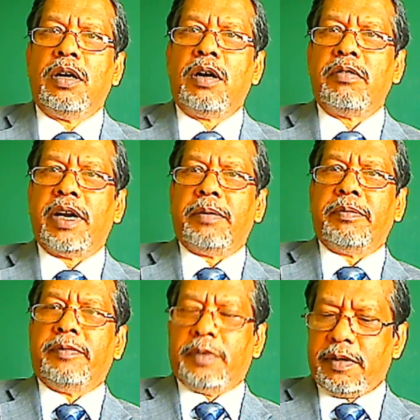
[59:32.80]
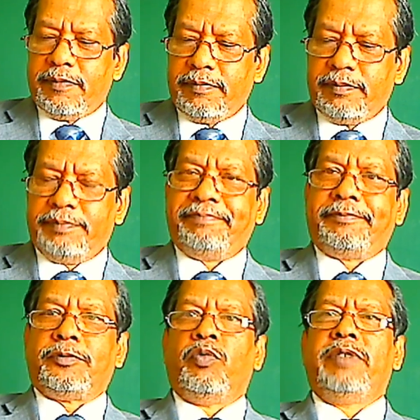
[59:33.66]
All right.
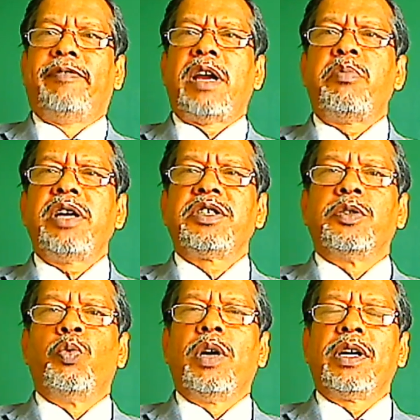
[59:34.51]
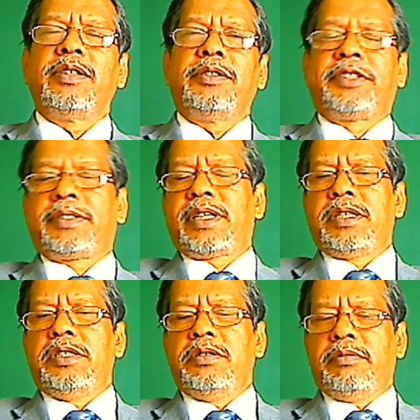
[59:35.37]
With vibration, what else
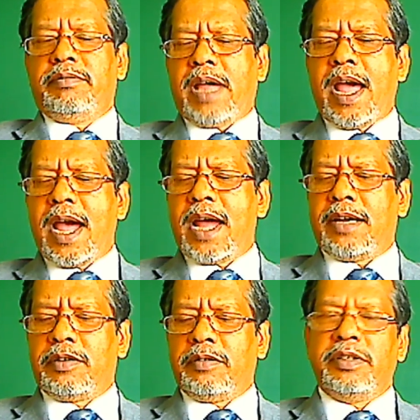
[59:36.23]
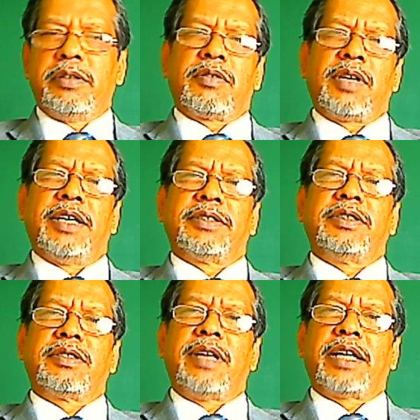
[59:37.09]
can you add to your class,
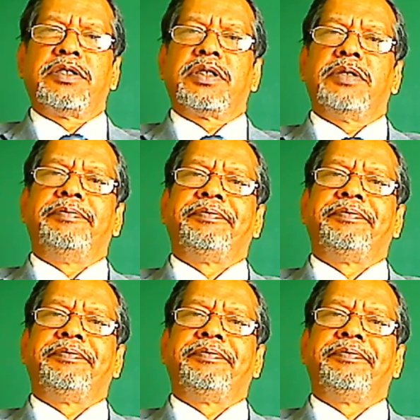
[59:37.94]
this lecture?